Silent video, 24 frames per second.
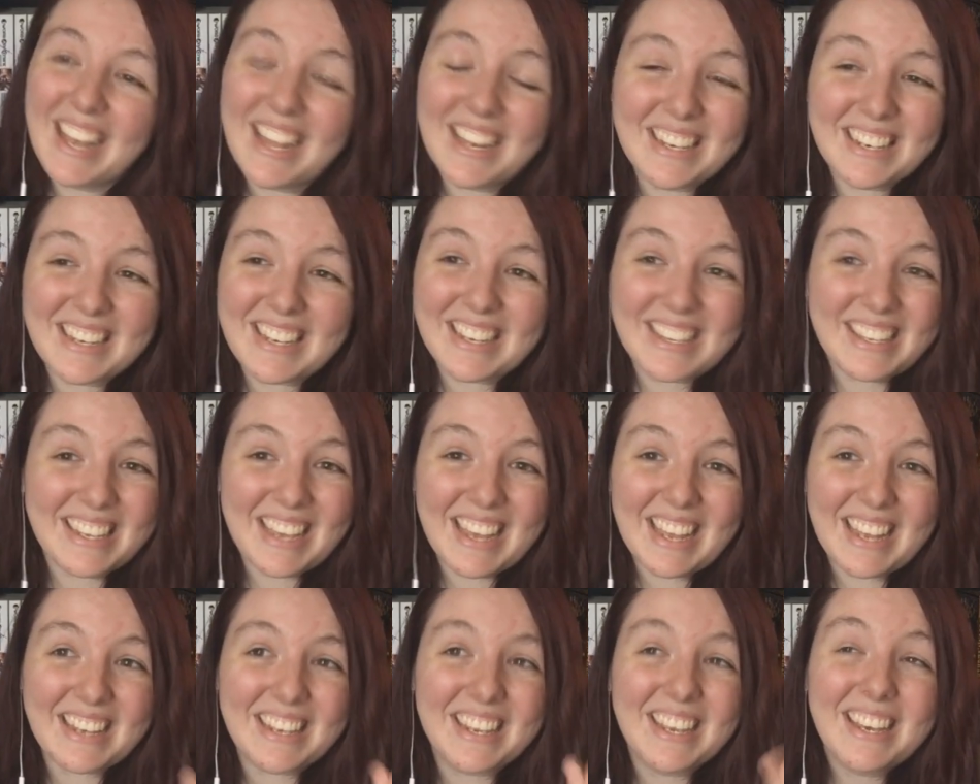and
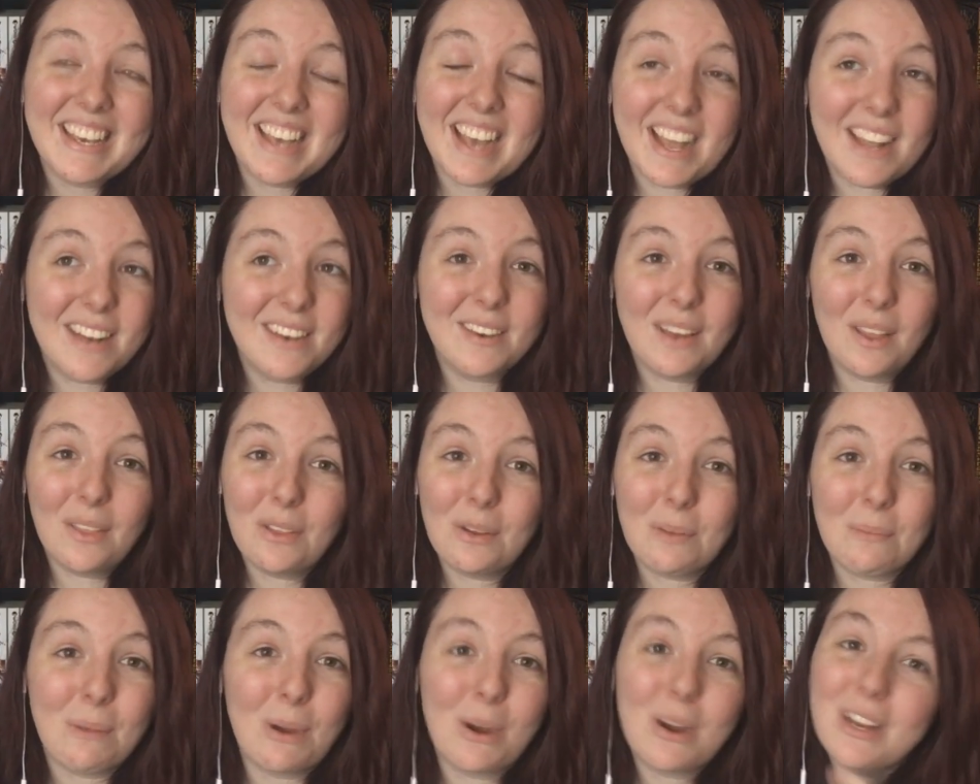again,
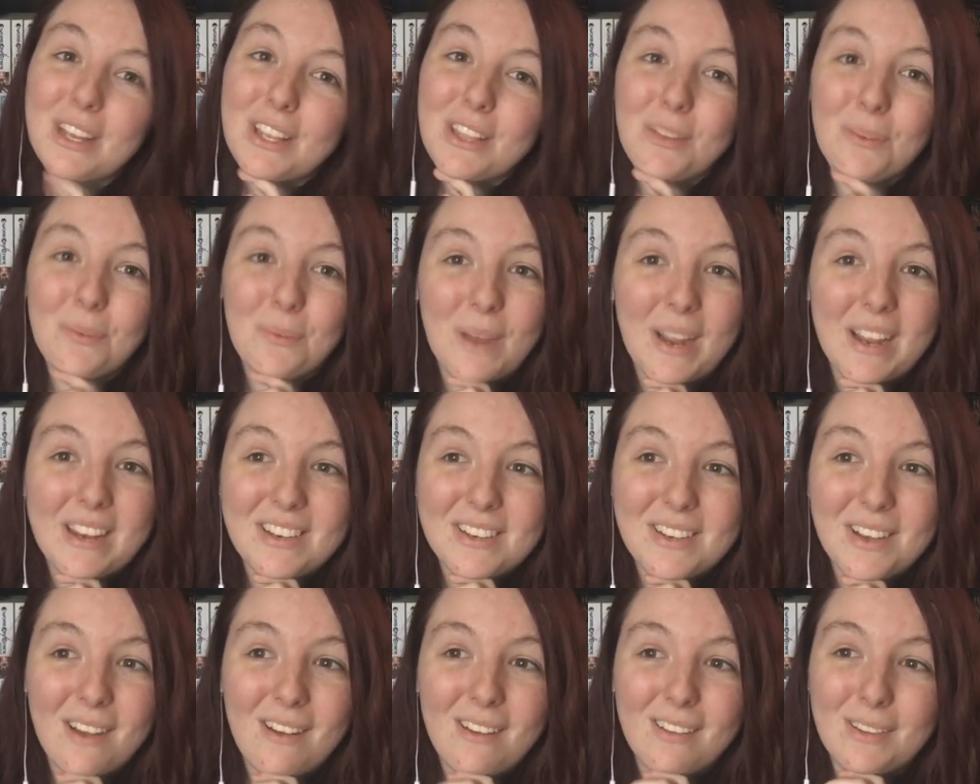another mark in the
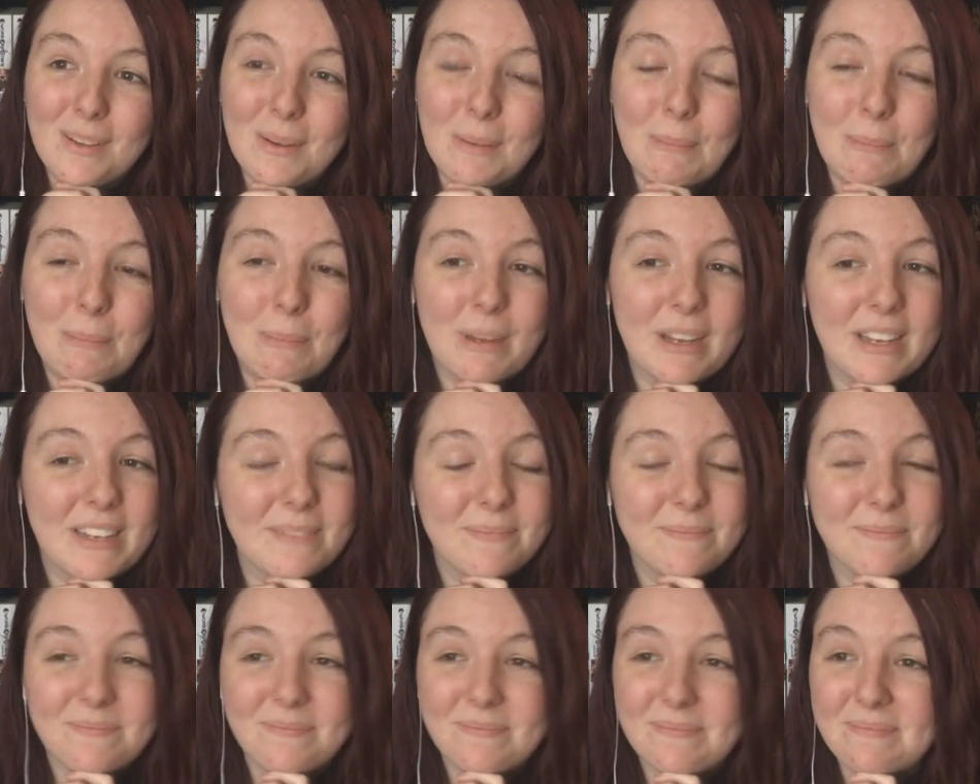red column,
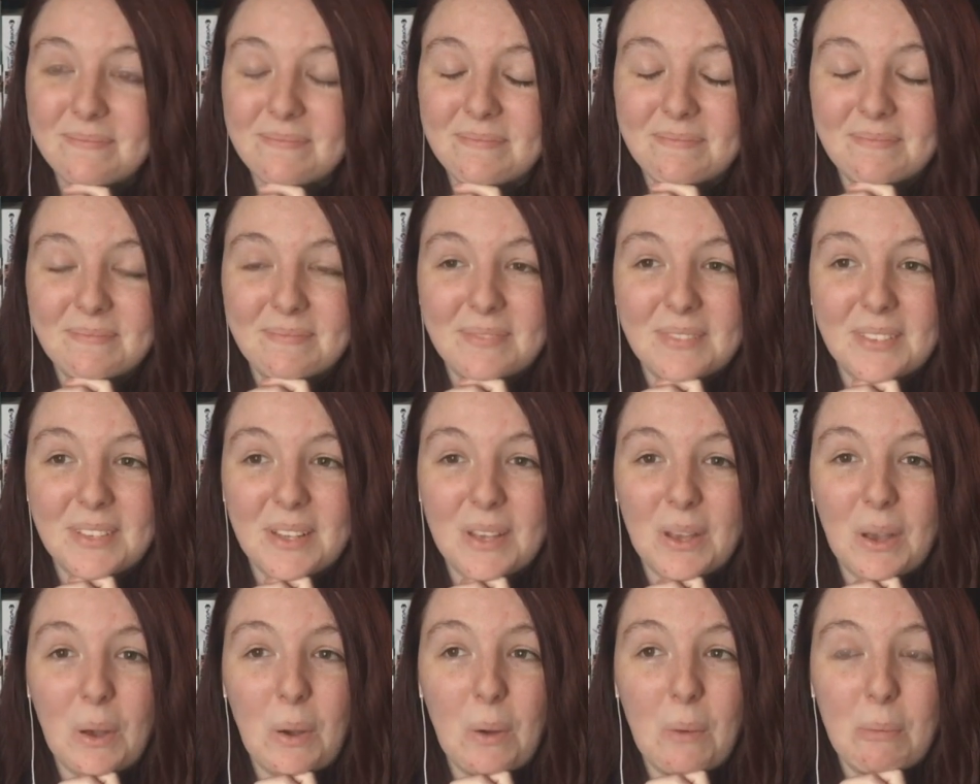but
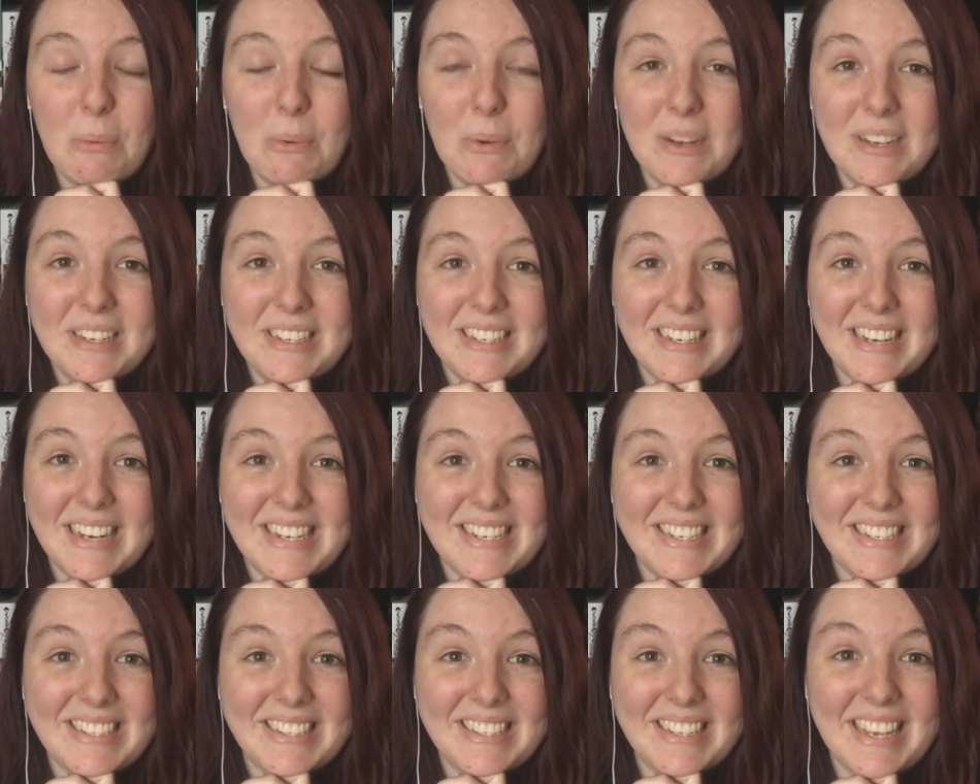oh boy, did I
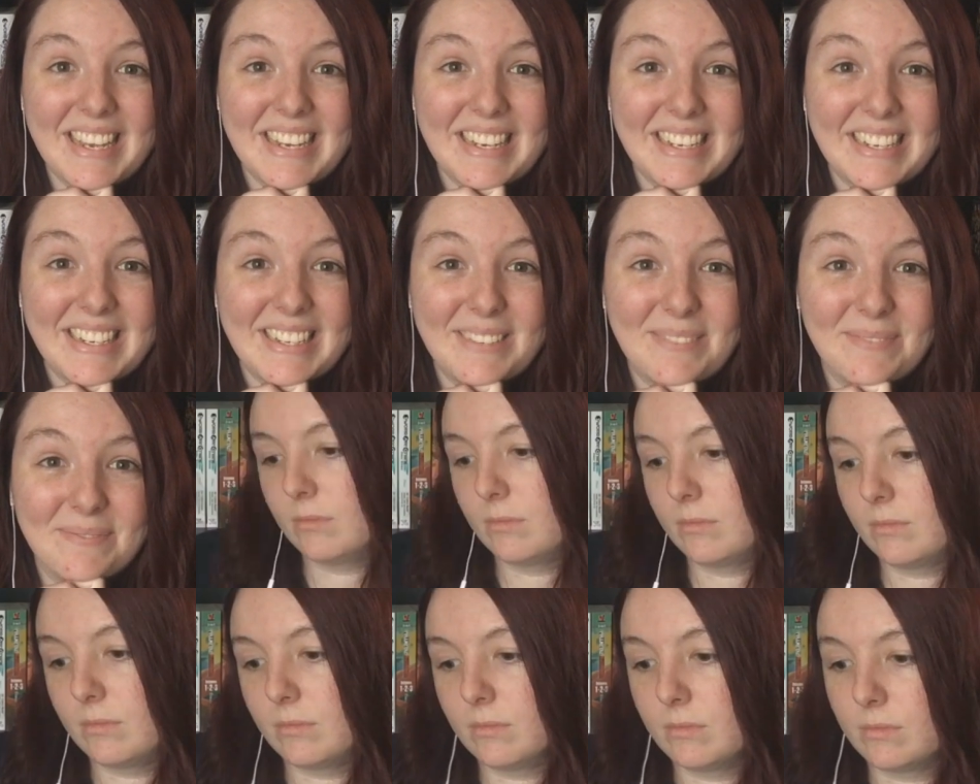dislike it.
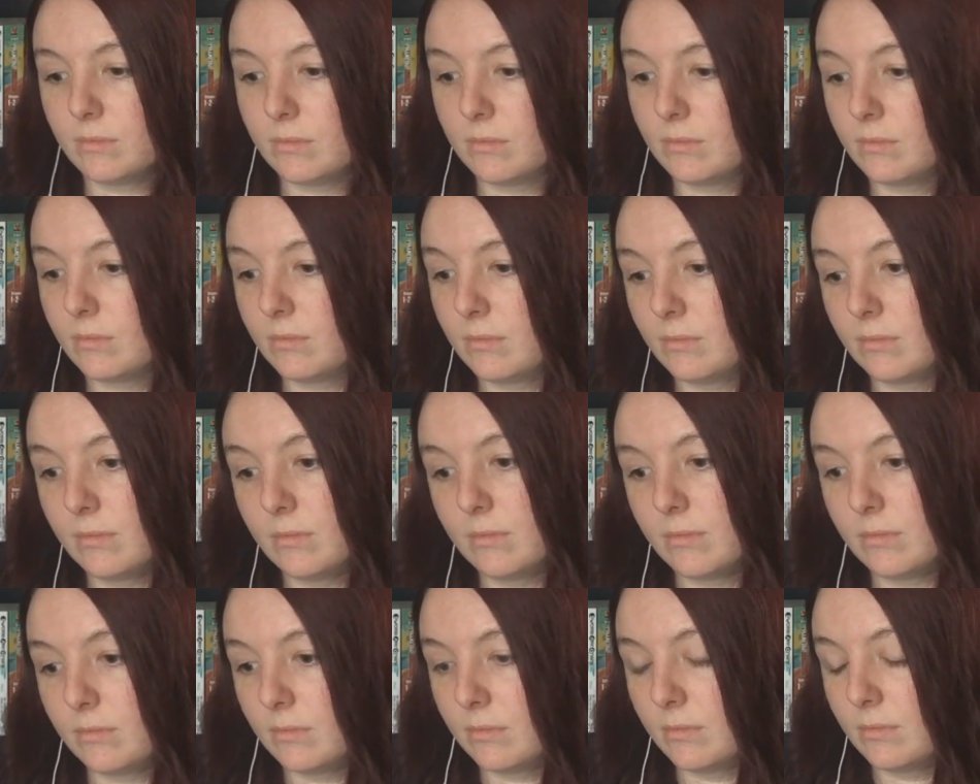The next book that I
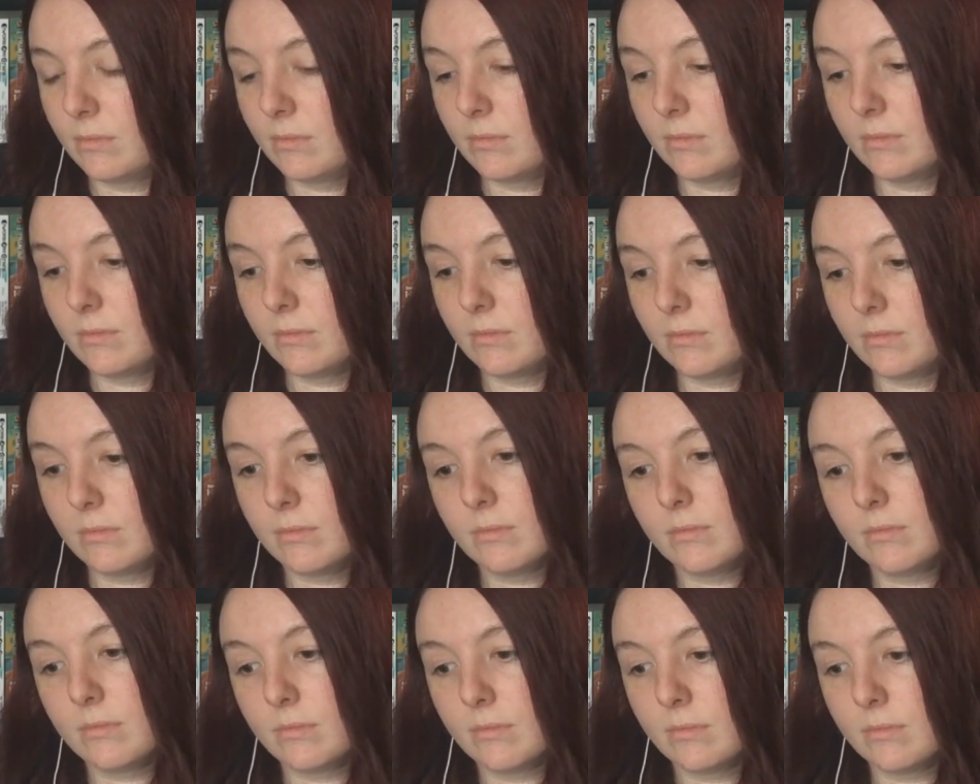got was one of my most
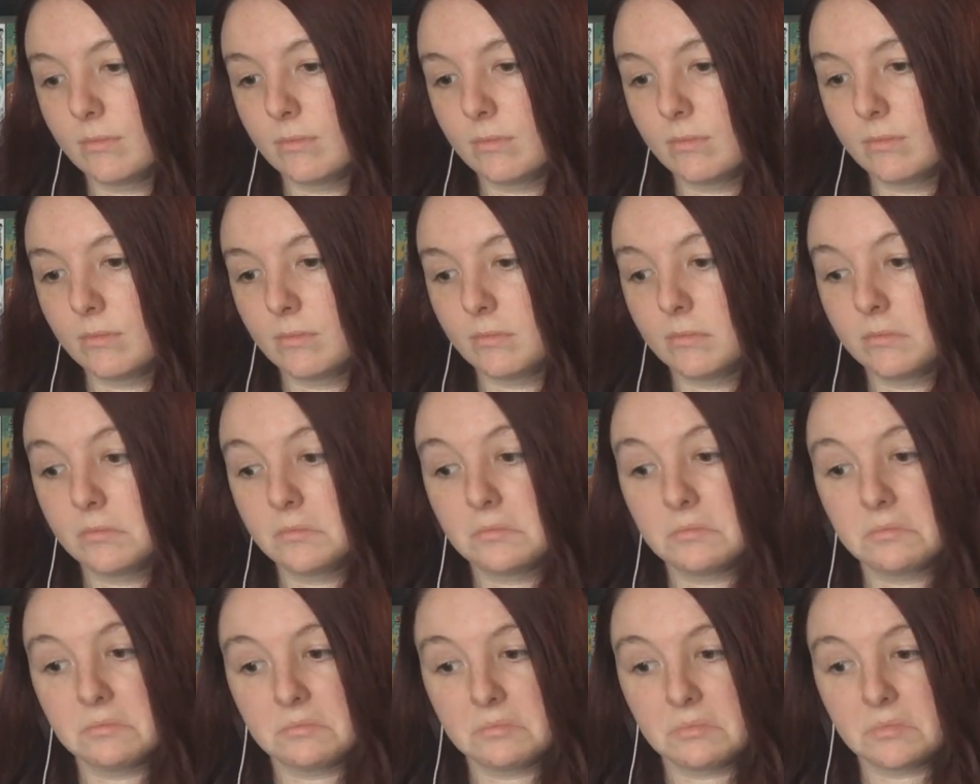anticipated
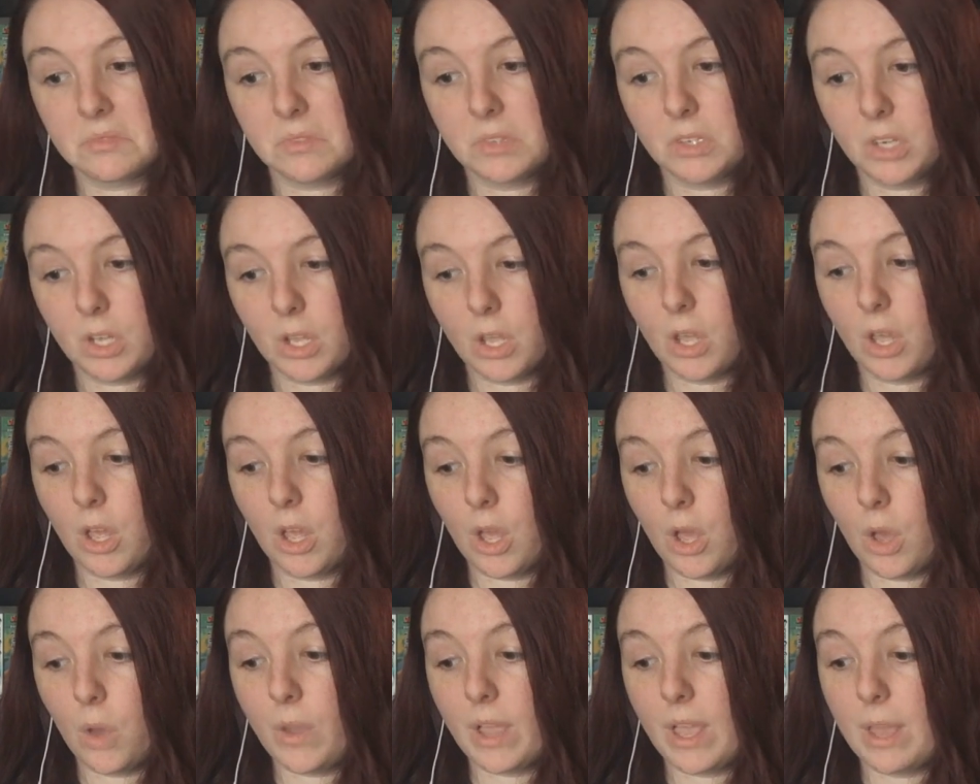releases of the
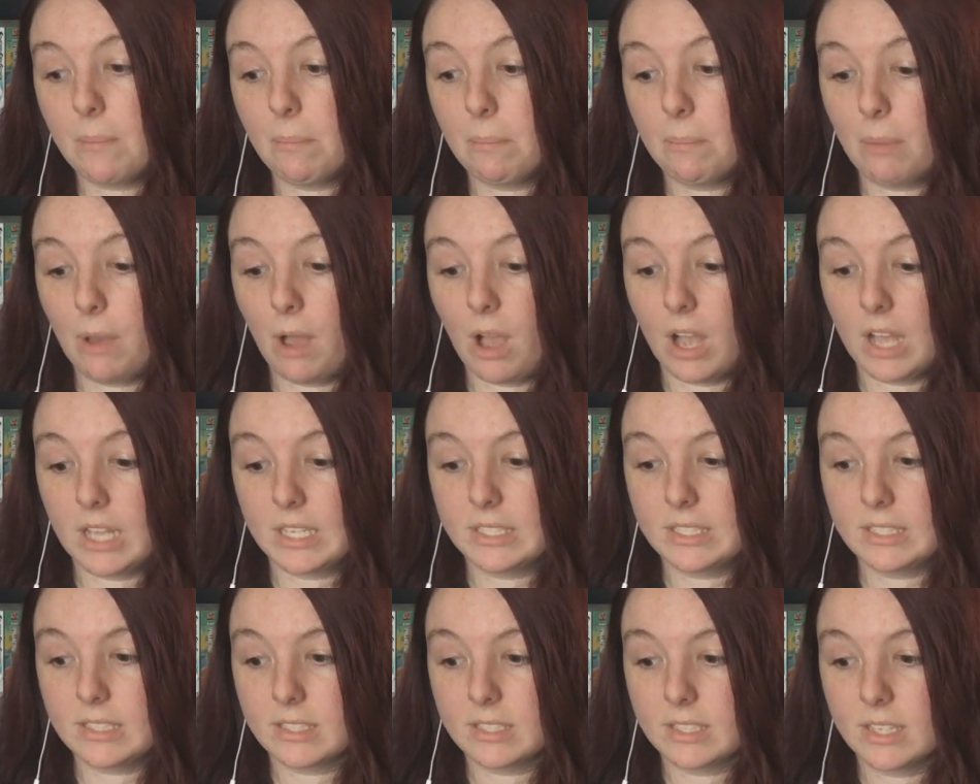year. Okay,
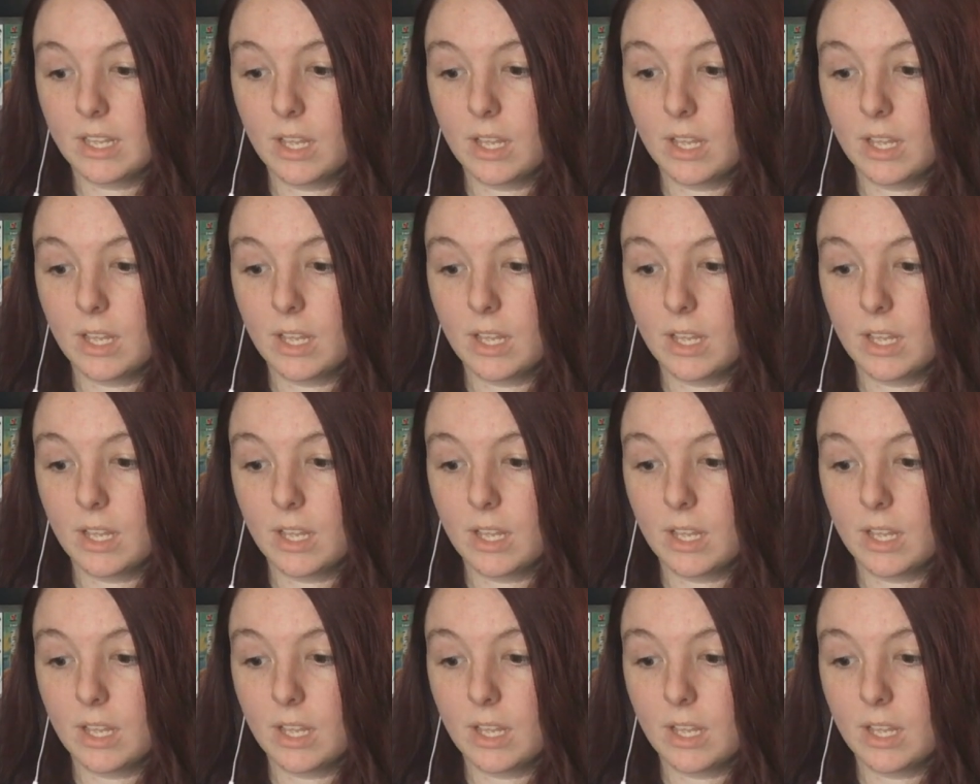pause.